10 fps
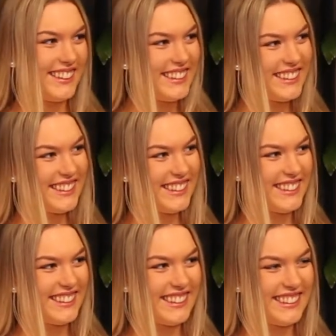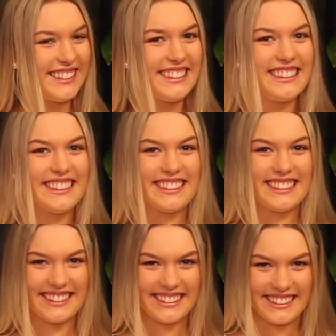
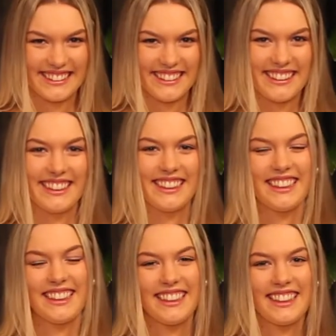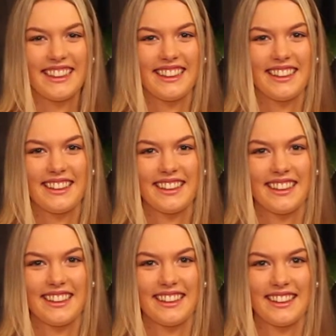
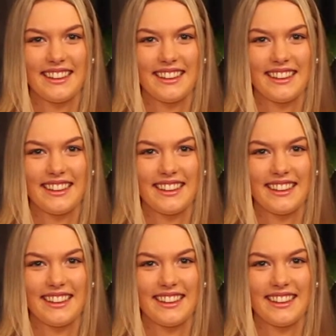The person shown says nothing.